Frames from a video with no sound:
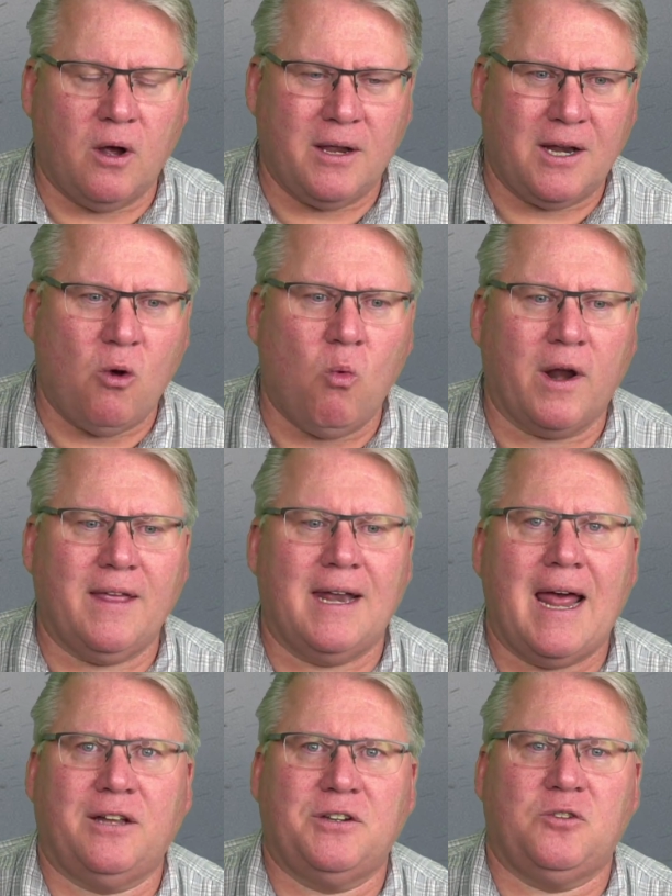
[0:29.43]
One of the
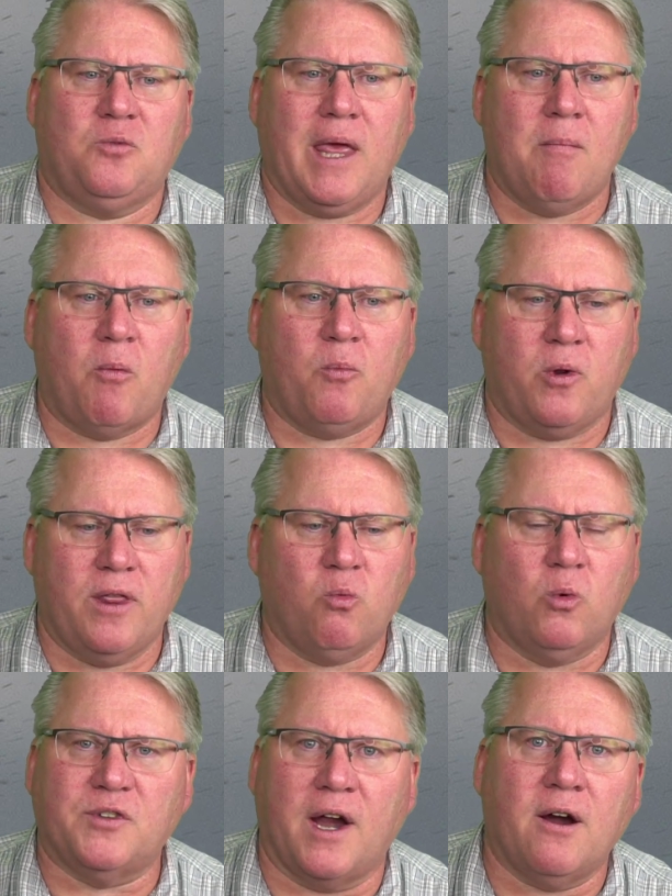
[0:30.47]
analogies we came up
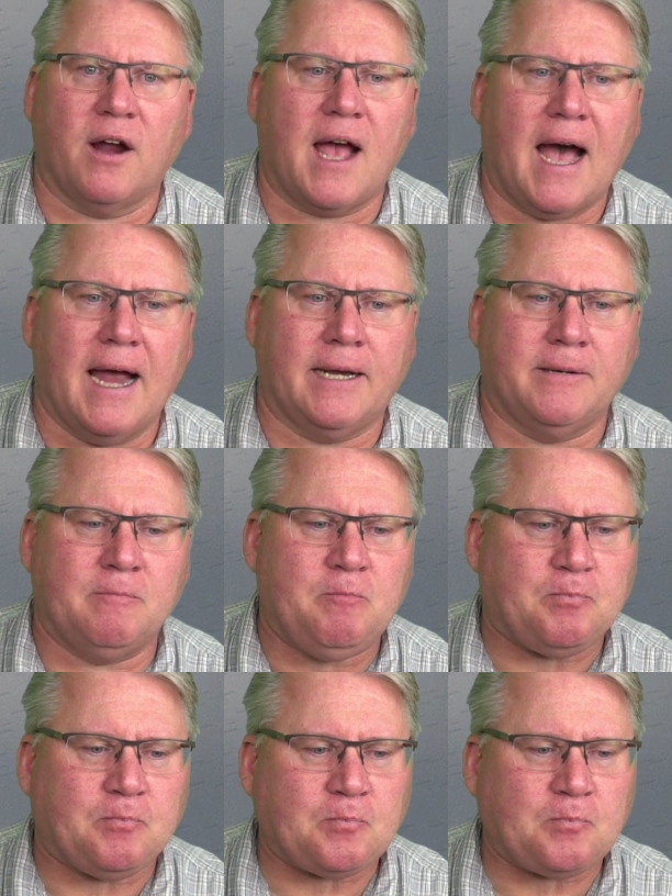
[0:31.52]
with was Eric Heiden.